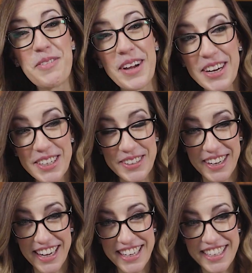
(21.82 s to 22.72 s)
We are
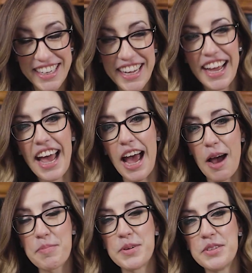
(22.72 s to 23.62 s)
doing
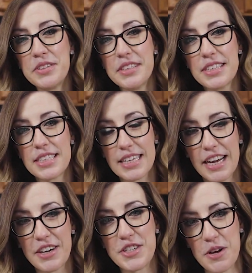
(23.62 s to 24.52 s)
apple
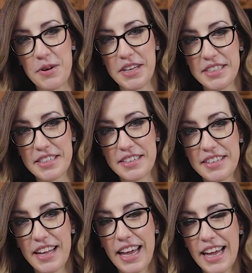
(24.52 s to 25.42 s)
cider donuts.
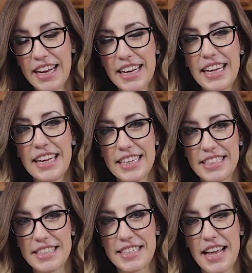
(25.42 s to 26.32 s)
It
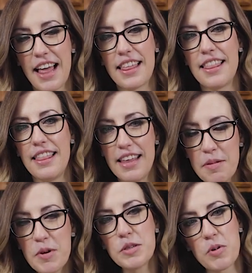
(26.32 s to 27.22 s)
is the
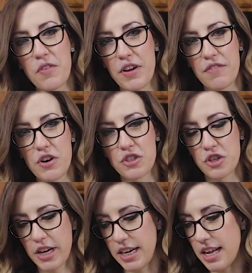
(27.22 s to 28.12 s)
most perfect fall
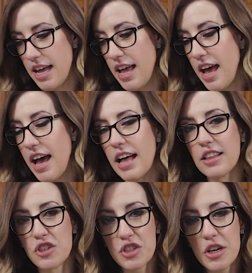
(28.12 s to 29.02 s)
treat. A
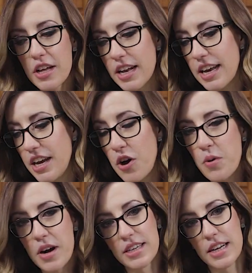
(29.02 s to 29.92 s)
little
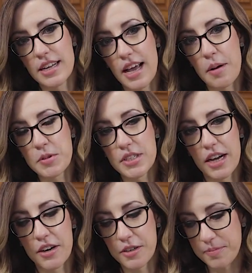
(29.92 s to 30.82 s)
note on apple
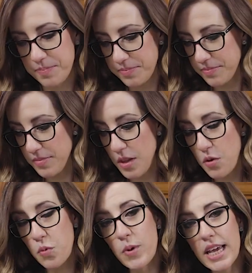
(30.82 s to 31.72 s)
cider.
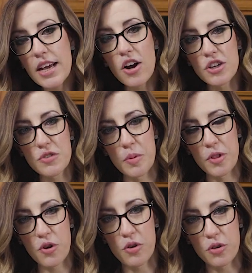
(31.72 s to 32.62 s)
We get ours from a
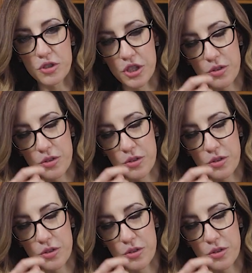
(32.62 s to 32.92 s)
local